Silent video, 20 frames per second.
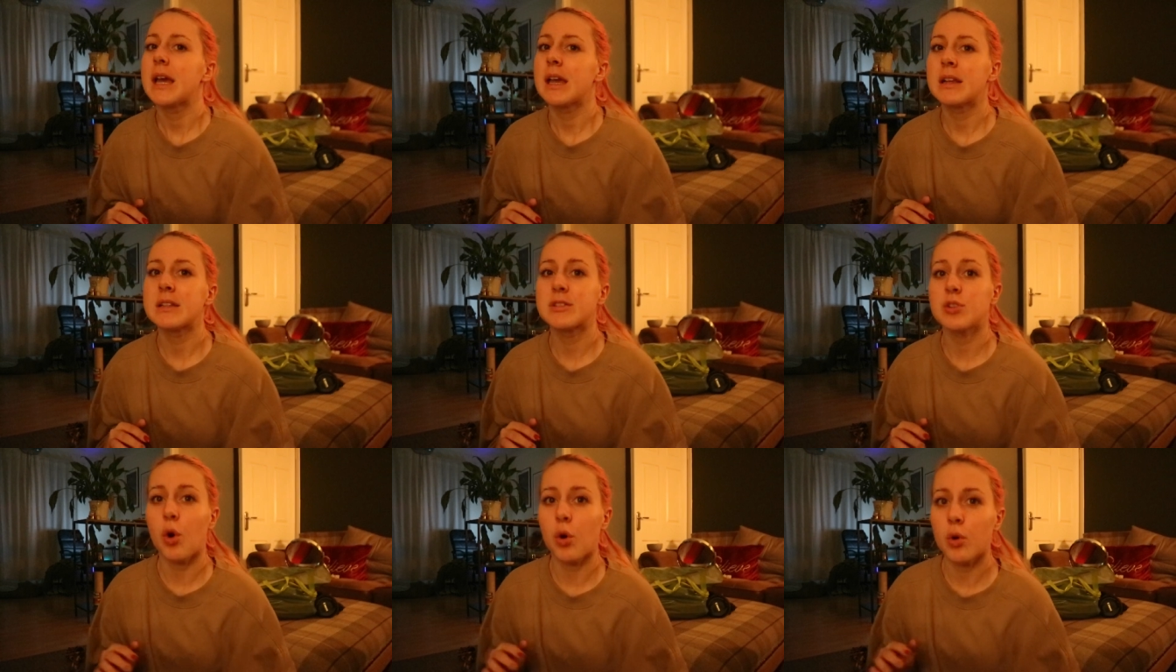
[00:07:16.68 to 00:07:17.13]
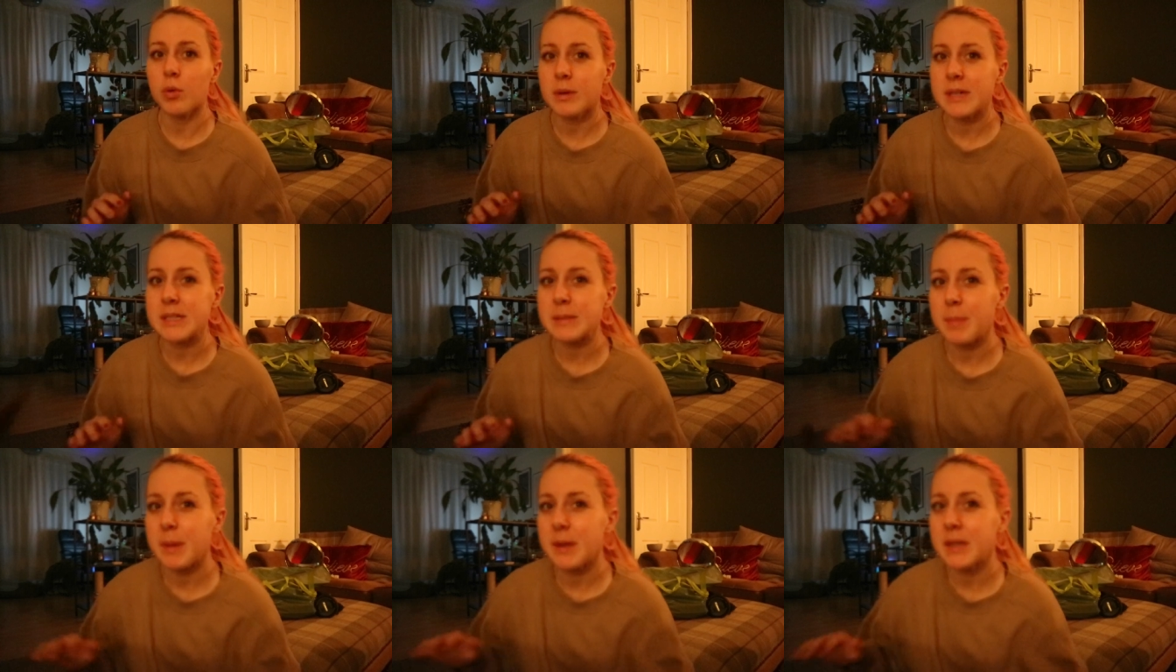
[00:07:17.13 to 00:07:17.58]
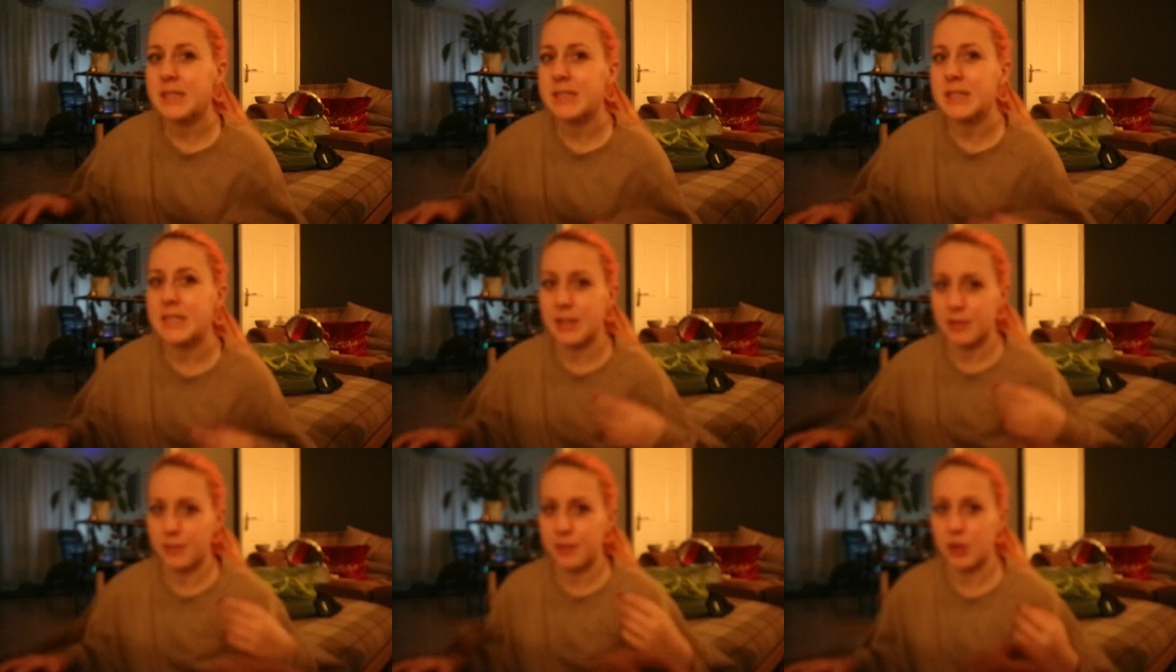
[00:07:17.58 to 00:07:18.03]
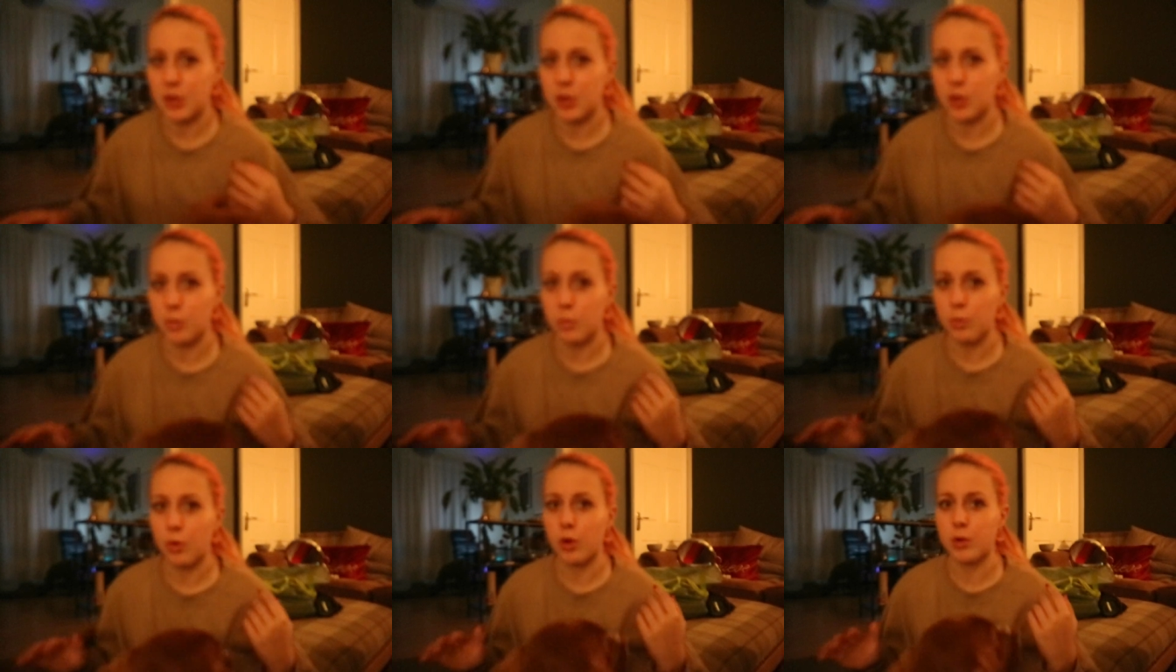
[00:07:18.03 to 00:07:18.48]
It's always been a
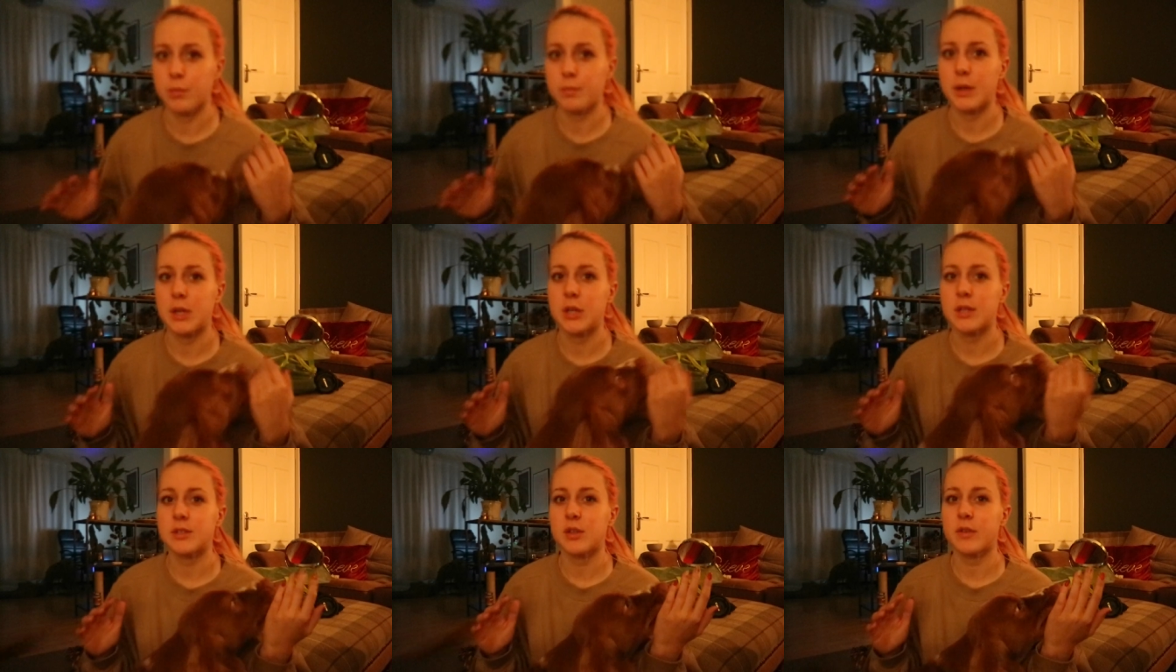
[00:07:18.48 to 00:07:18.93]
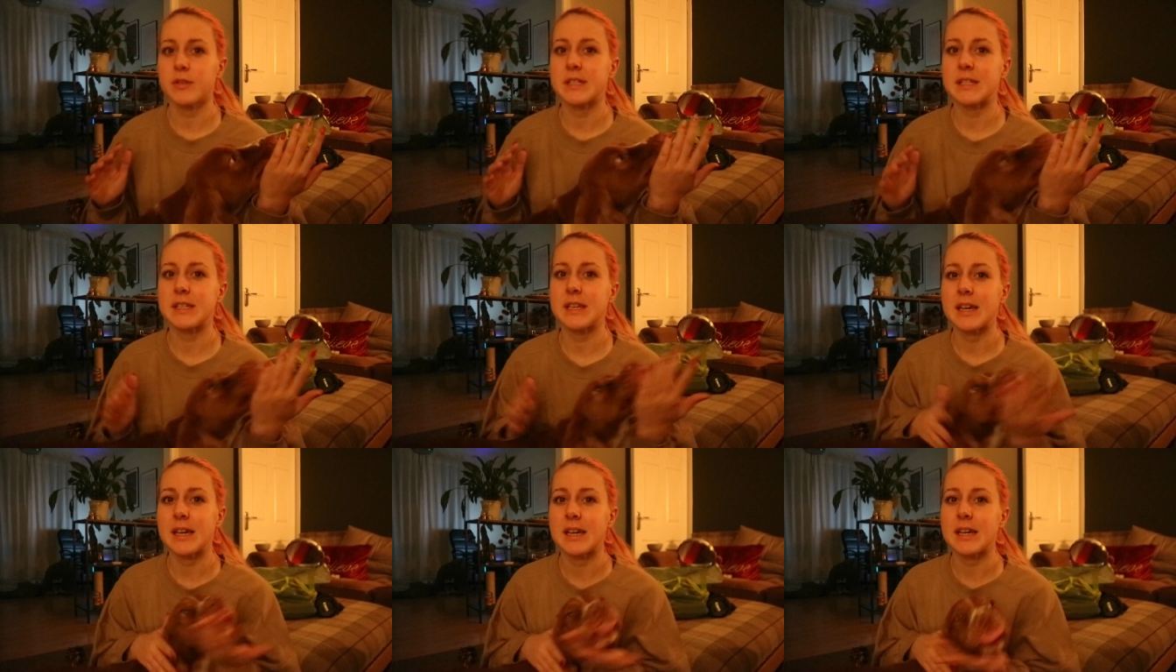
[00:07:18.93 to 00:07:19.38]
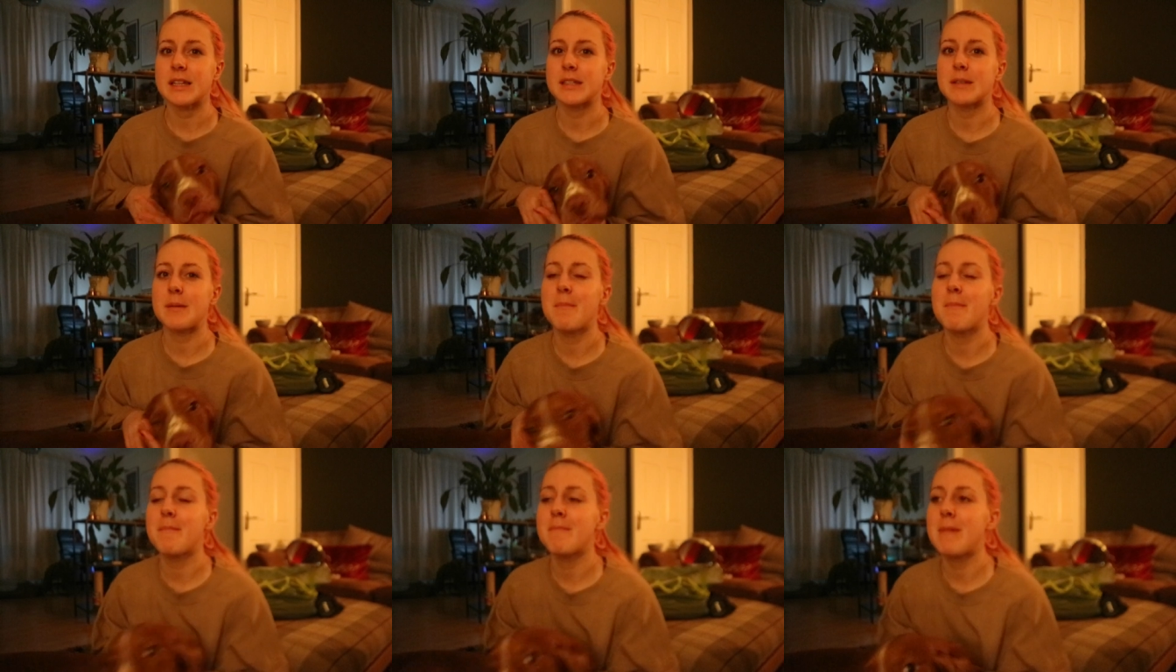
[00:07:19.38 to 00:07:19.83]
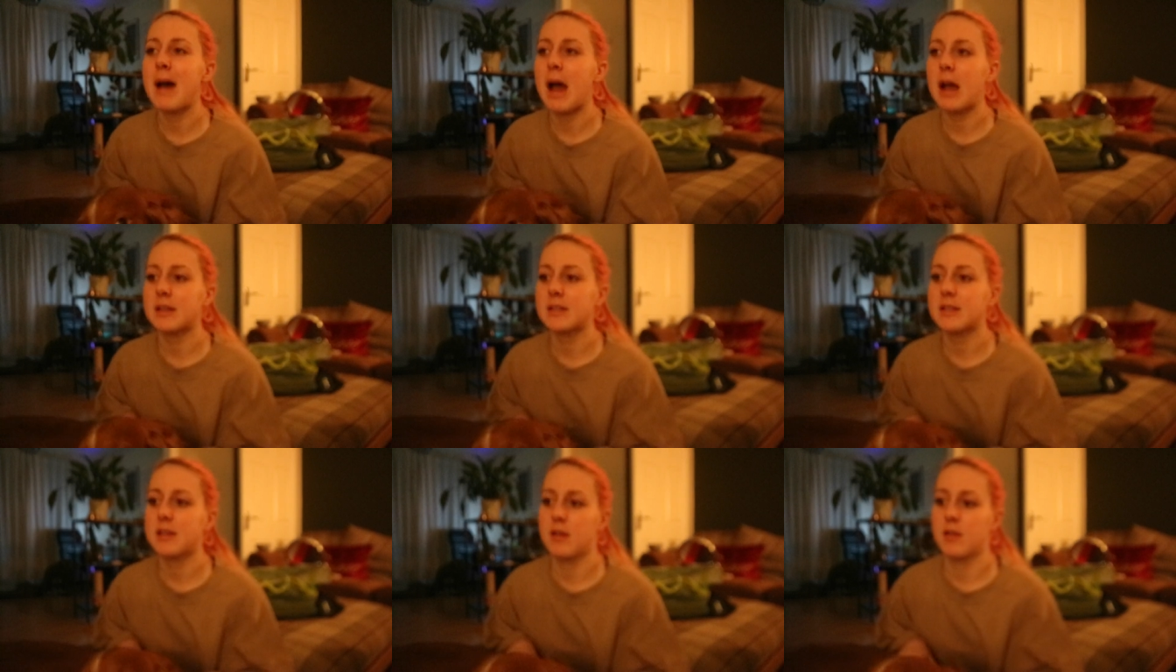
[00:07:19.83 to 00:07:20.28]
difficult one because obviously it is a
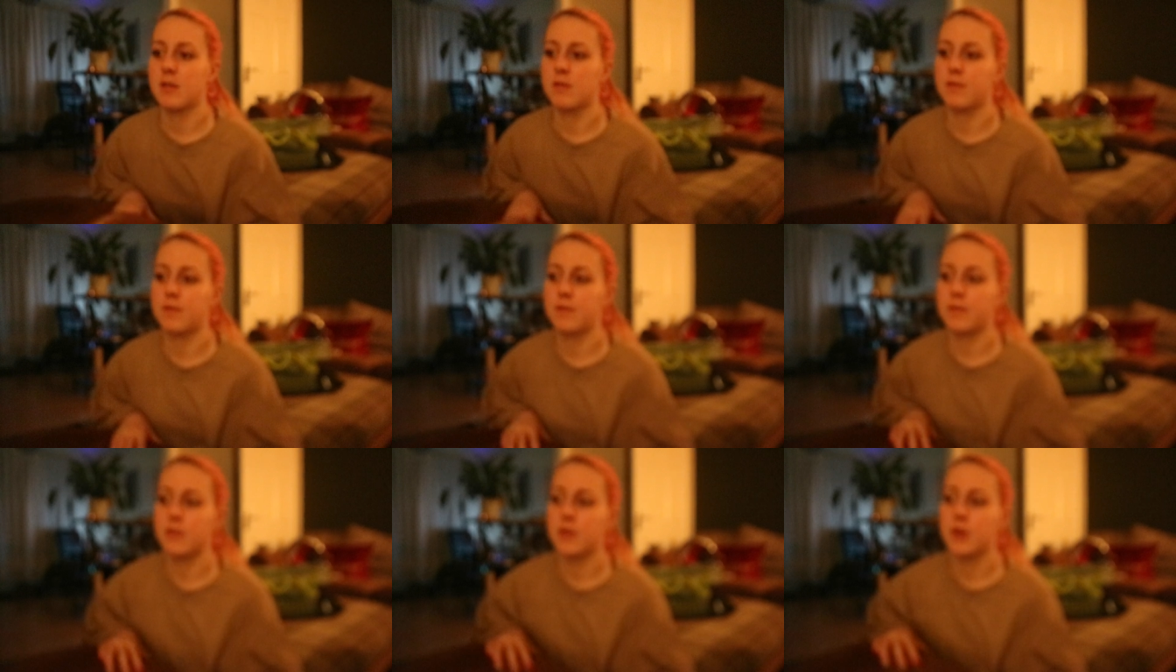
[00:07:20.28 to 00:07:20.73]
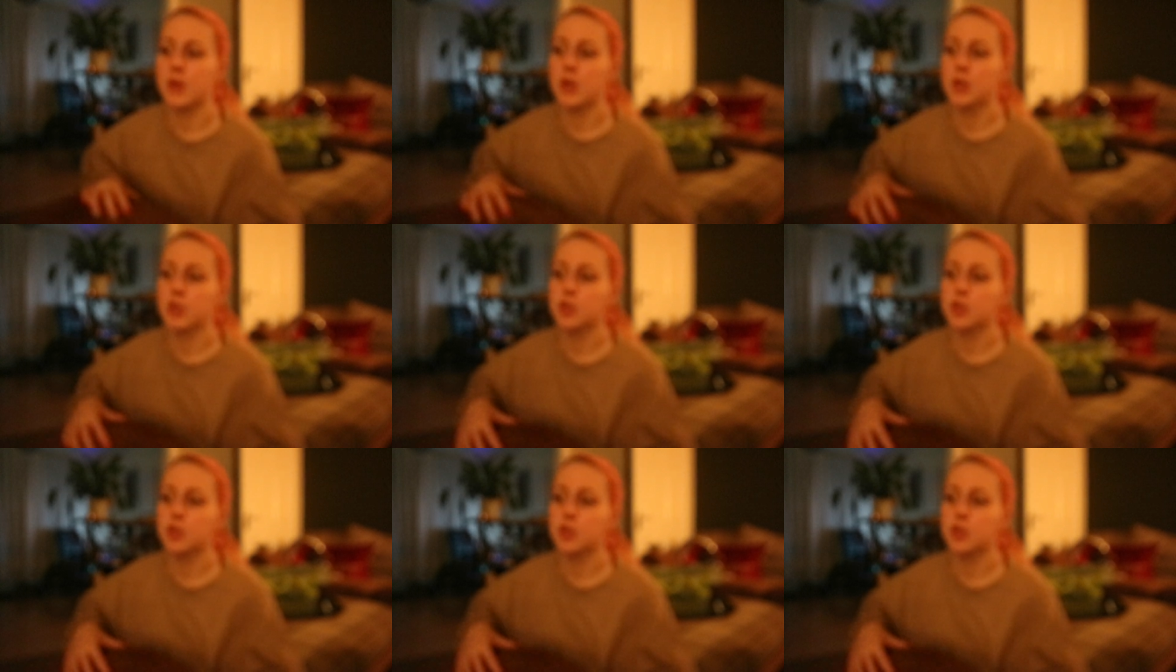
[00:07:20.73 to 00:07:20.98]
massive